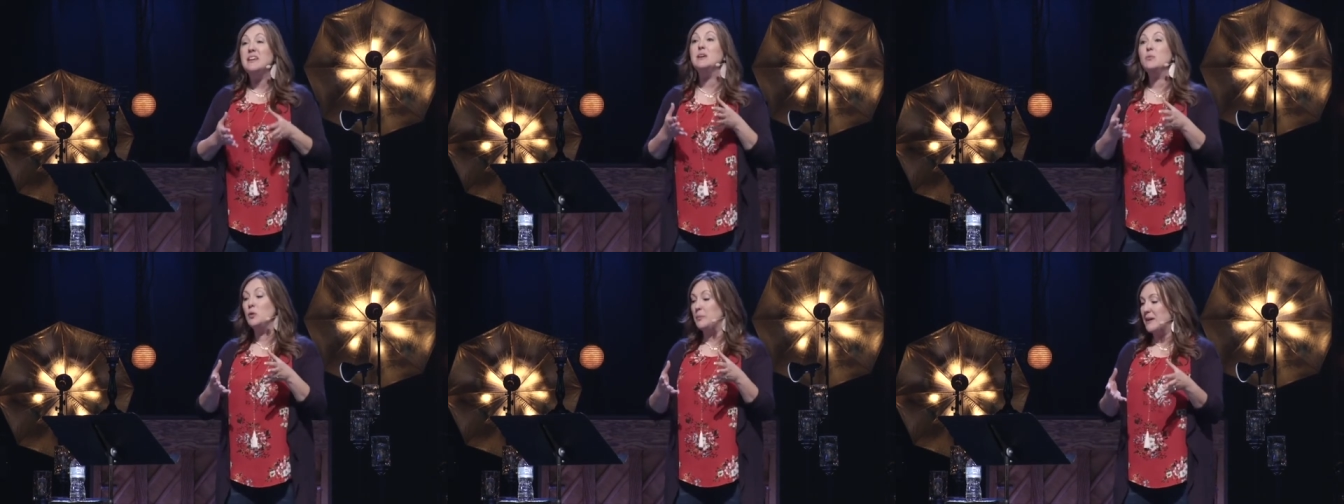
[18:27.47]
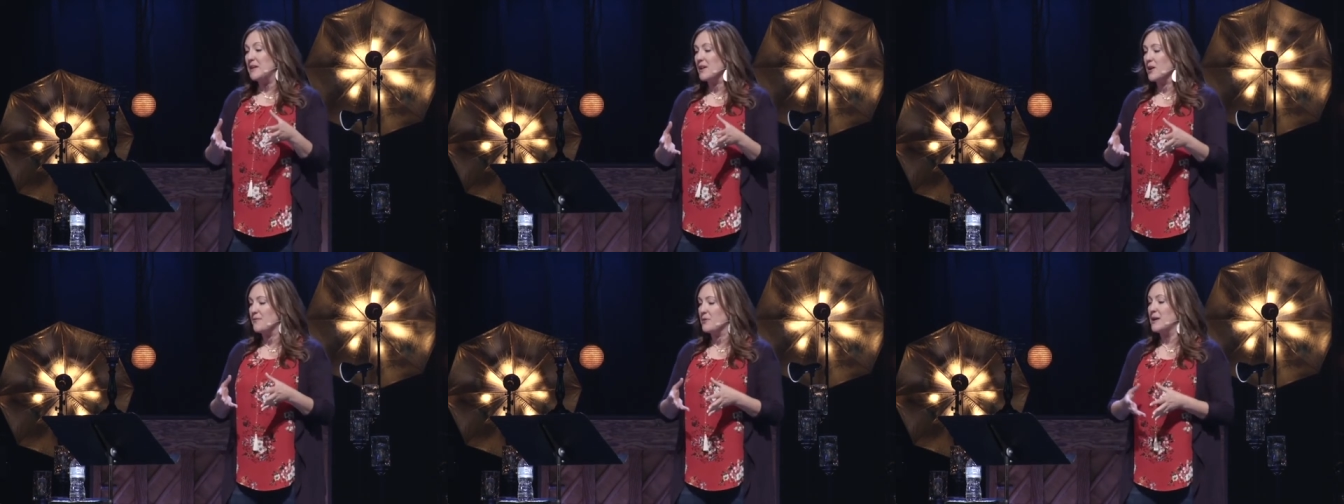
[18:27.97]
He will be
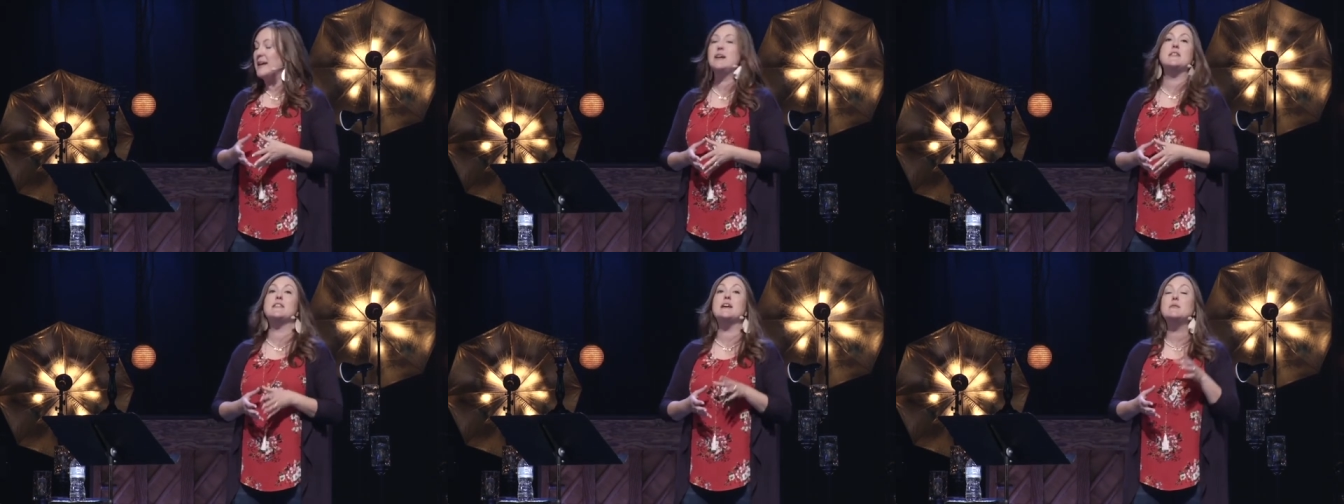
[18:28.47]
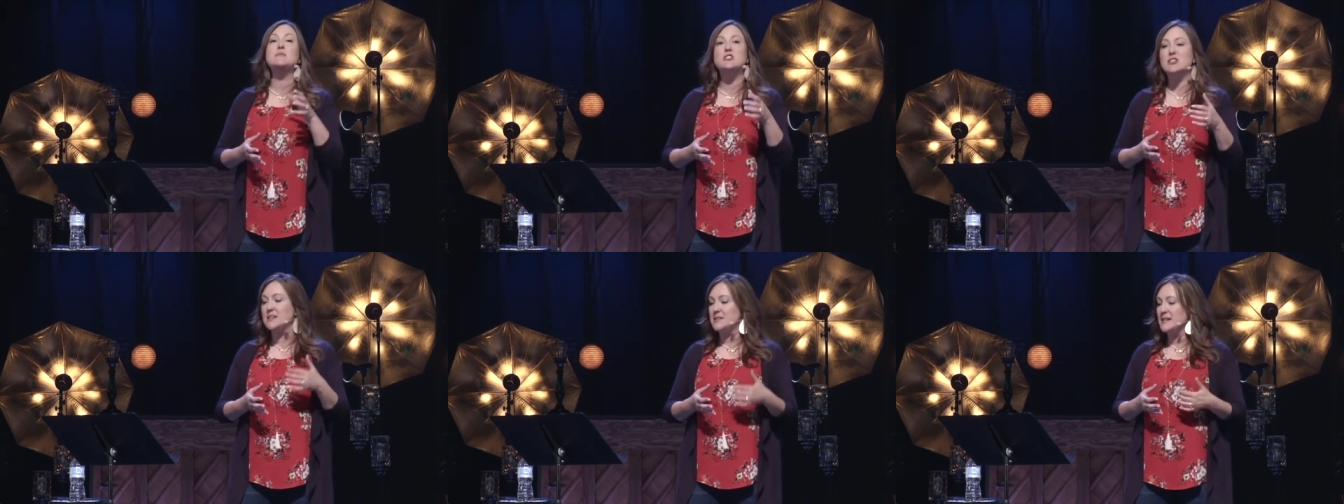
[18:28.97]
there for him, them
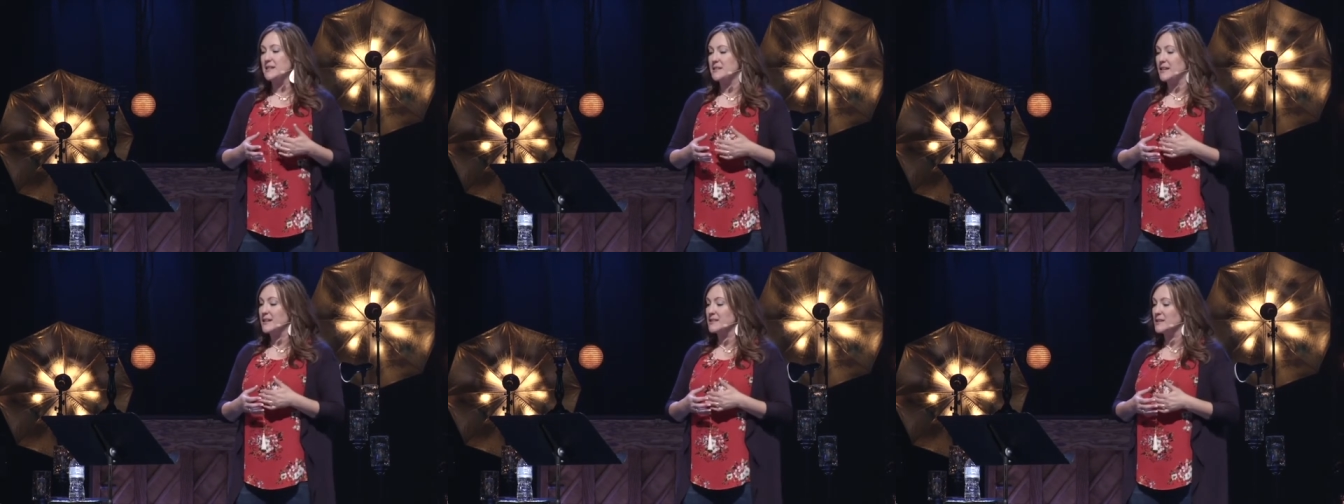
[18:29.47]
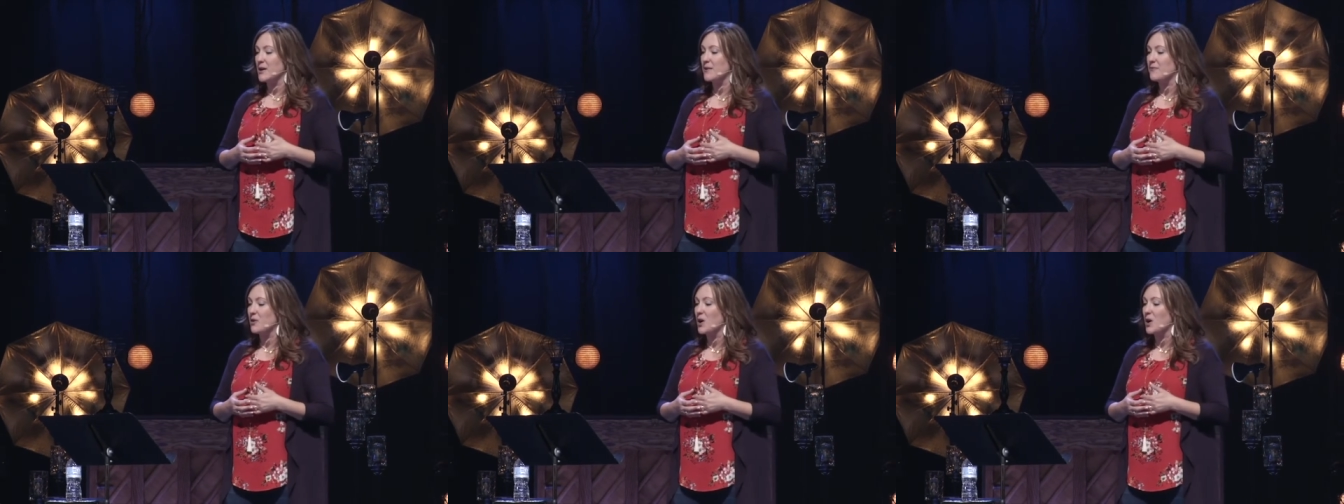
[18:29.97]
just as He is there